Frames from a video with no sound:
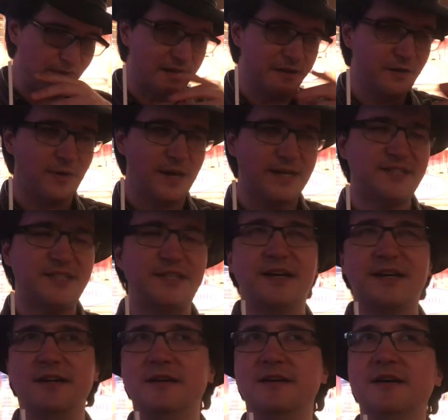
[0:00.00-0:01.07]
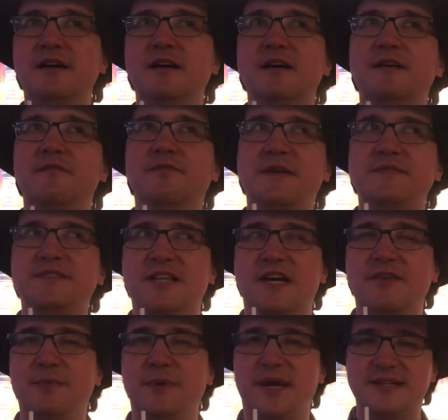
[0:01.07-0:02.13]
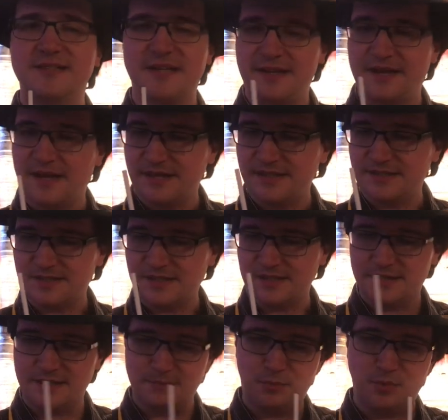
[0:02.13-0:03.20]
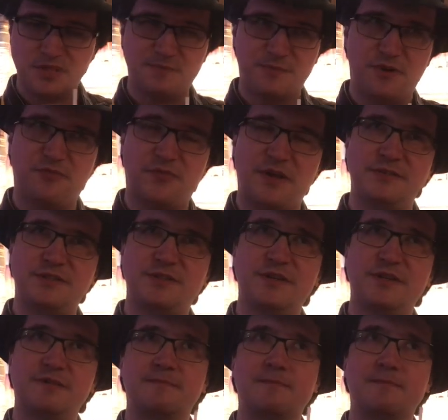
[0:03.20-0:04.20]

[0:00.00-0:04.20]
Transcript: you know, icy kind of fluff stuff, but it has that nice uh, boysenberry flavor to it.